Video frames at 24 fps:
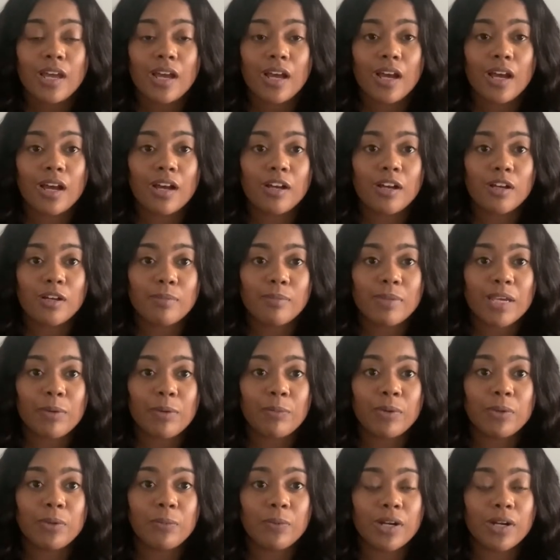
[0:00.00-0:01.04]
And
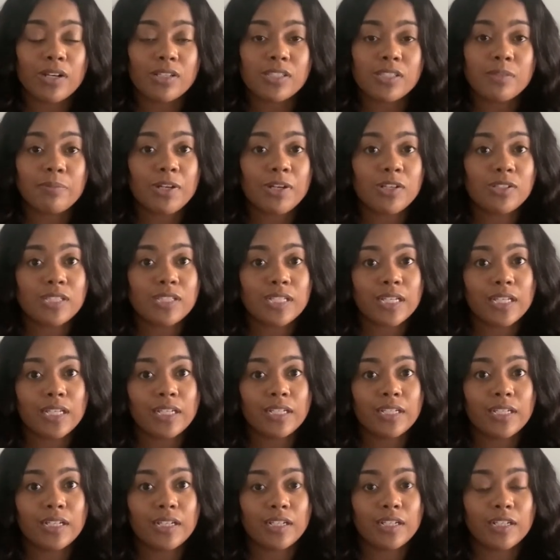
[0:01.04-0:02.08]
we were supposed to get
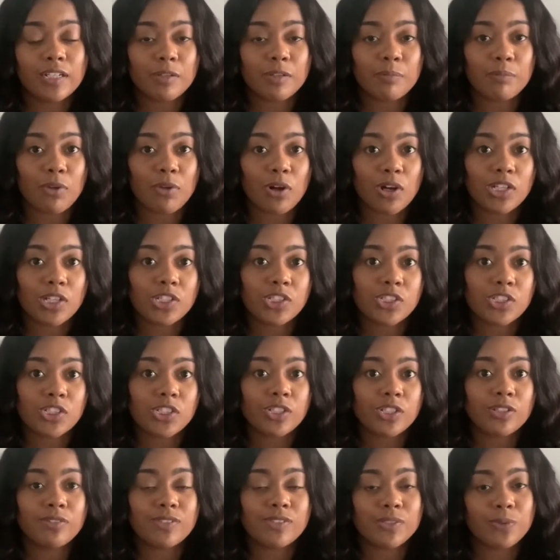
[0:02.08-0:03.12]
it done in March
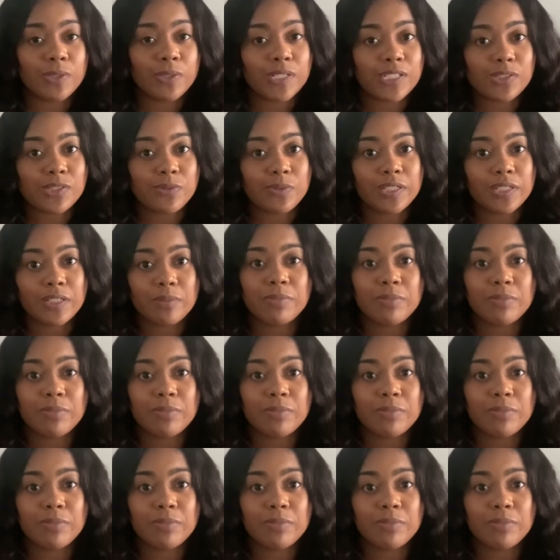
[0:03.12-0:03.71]
of 2020,